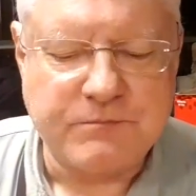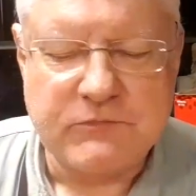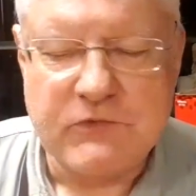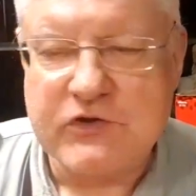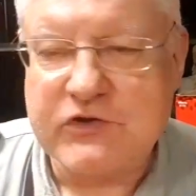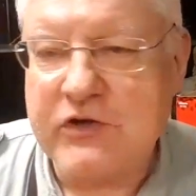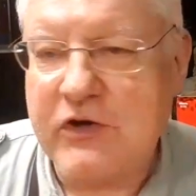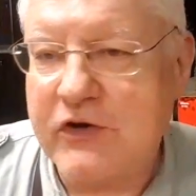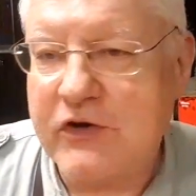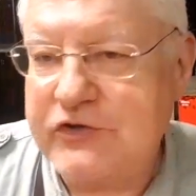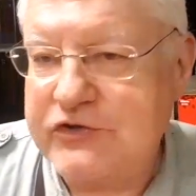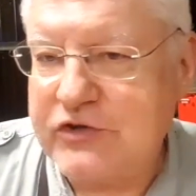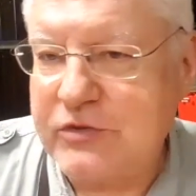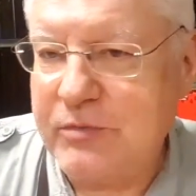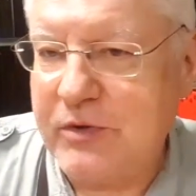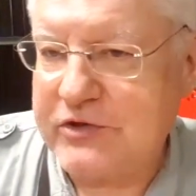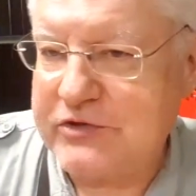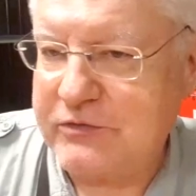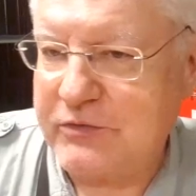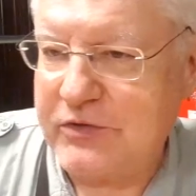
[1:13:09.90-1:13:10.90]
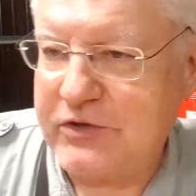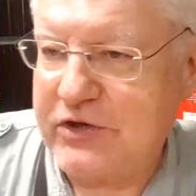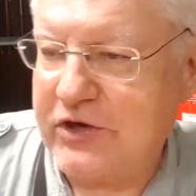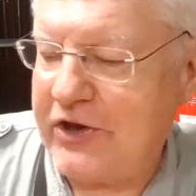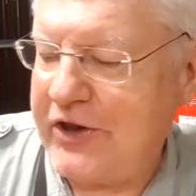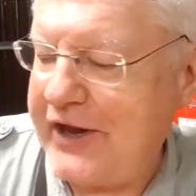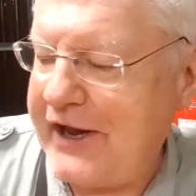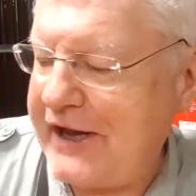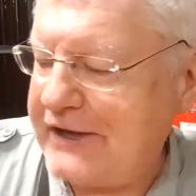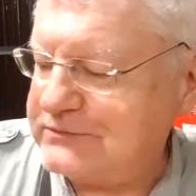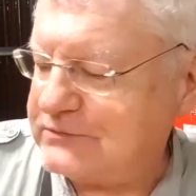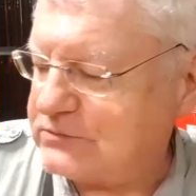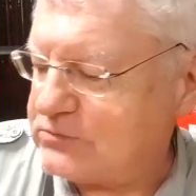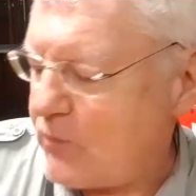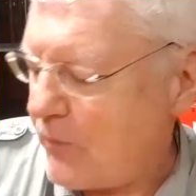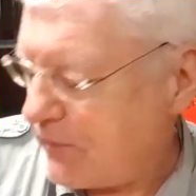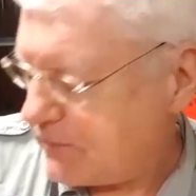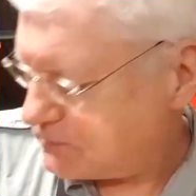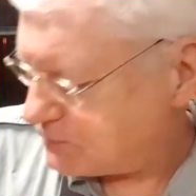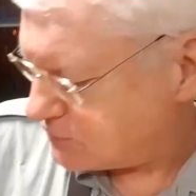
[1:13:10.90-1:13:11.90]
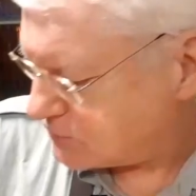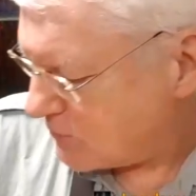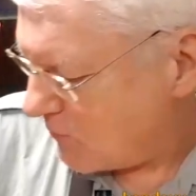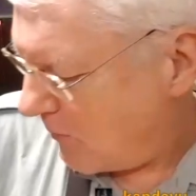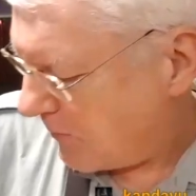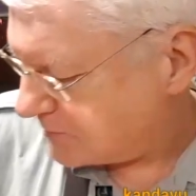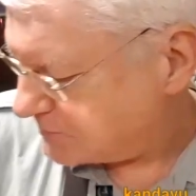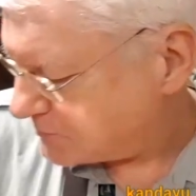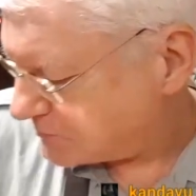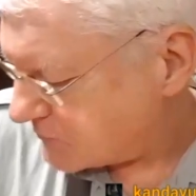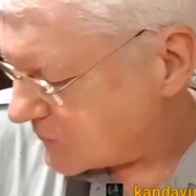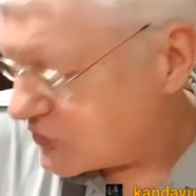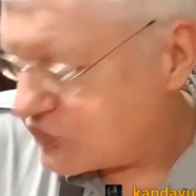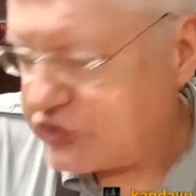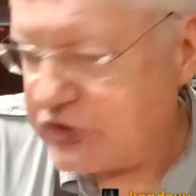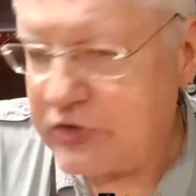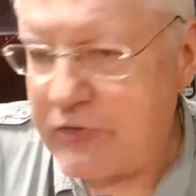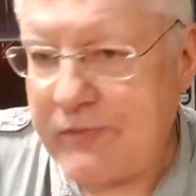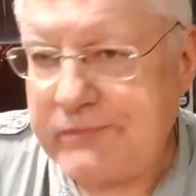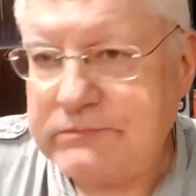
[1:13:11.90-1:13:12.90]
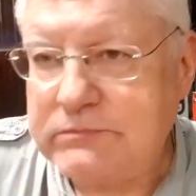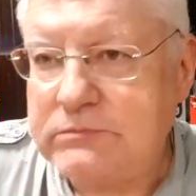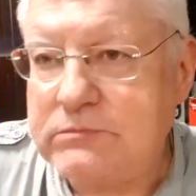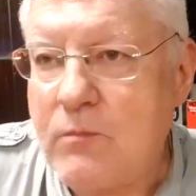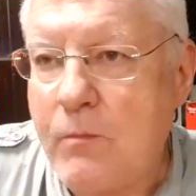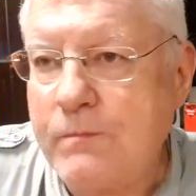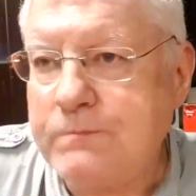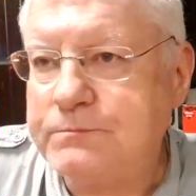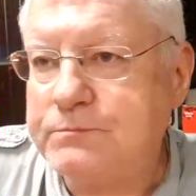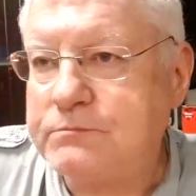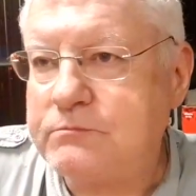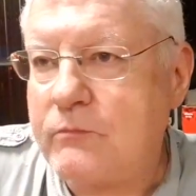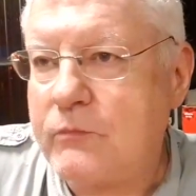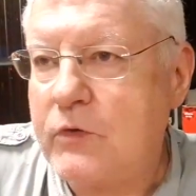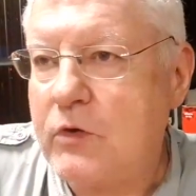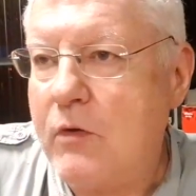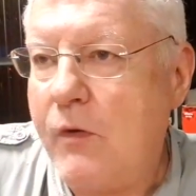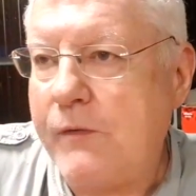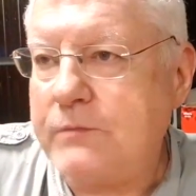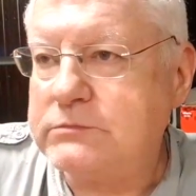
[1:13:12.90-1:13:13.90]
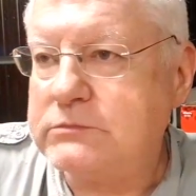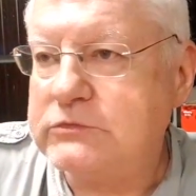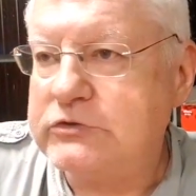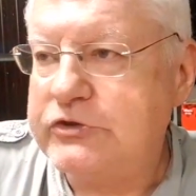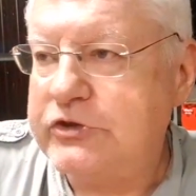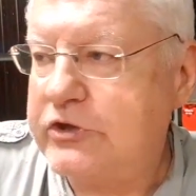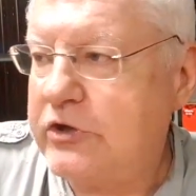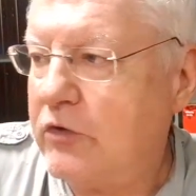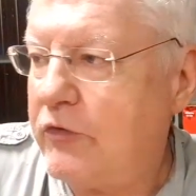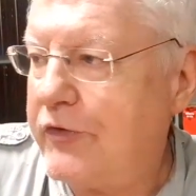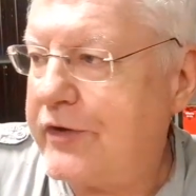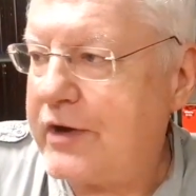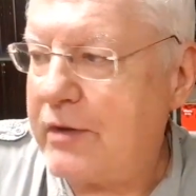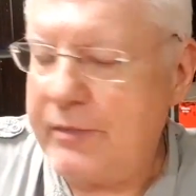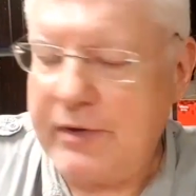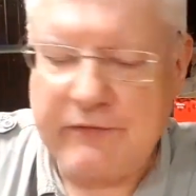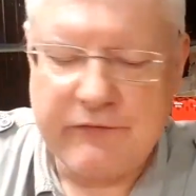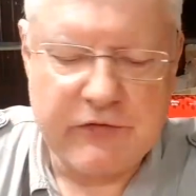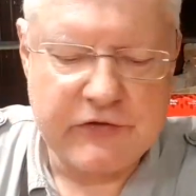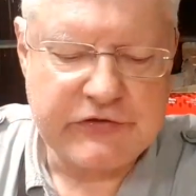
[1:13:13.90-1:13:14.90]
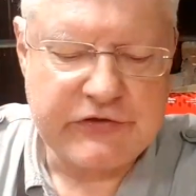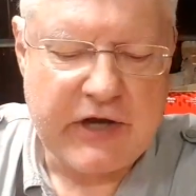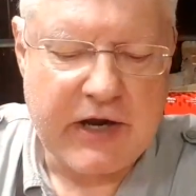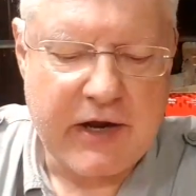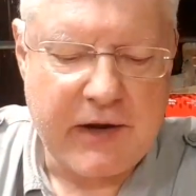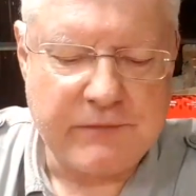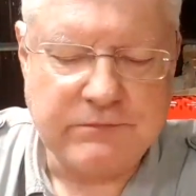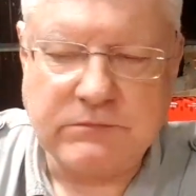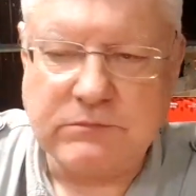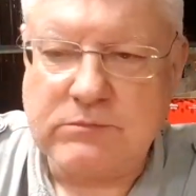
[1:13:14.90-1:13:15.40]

Sorry, it's too much of a delay. She can only come in for a second.